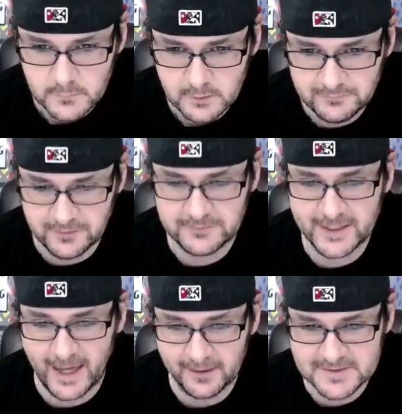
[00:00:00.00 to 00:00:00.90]
Fifty
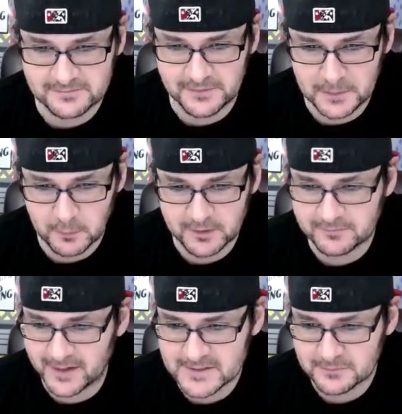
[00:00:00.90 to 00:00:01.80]
dollars at Philly Brick
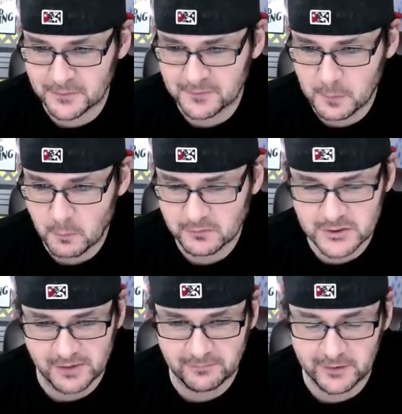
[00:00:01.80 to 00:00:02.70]
Fest for
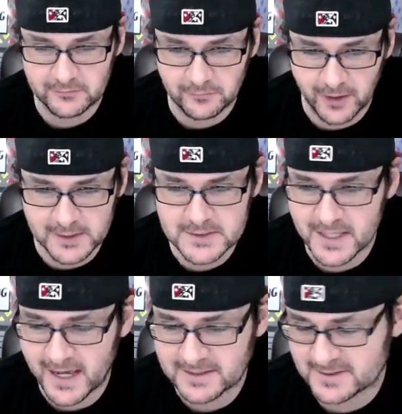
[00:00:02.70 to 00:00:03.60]
Geoffrey and friends.
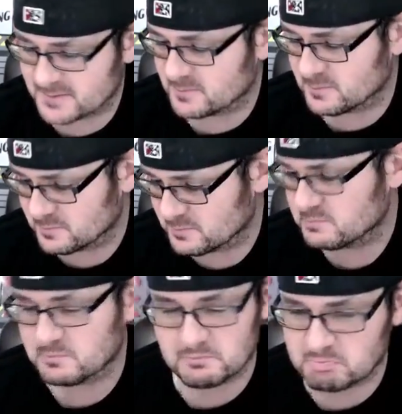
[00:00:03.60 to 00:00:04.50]
That's
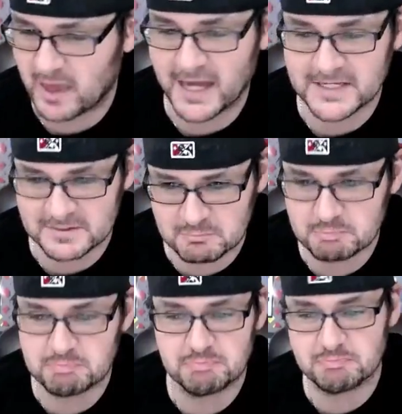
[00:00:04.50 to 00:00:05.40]
that is
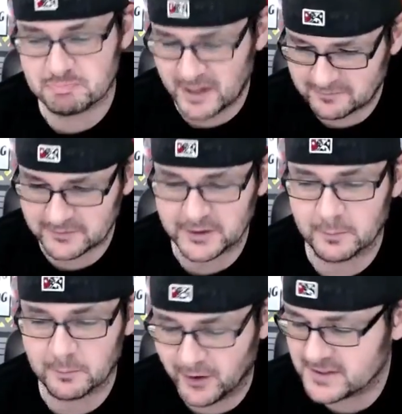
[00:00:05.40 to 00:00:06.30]
definitely a
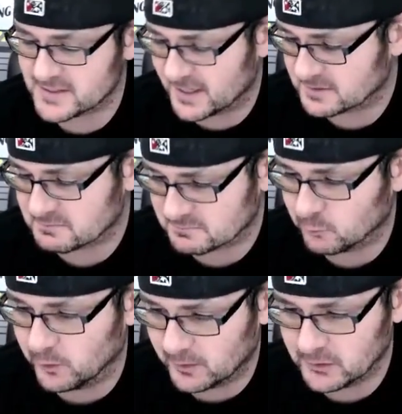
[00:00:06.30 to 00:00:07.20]
price that
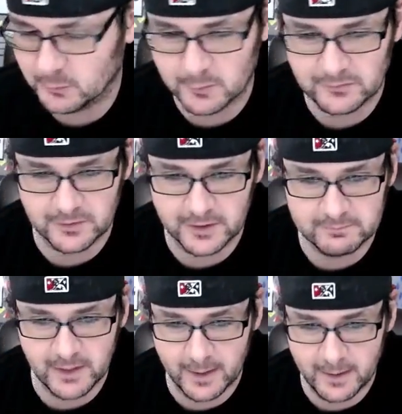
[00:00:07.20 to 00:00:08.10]
well you will see.
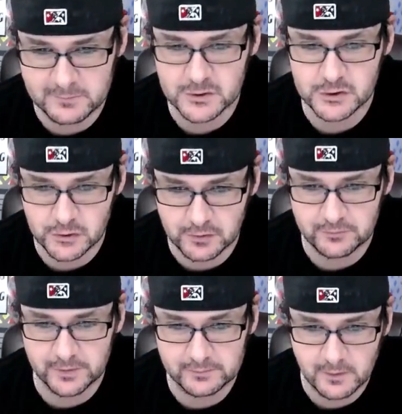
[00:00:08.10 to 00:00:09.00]
I am sure of it.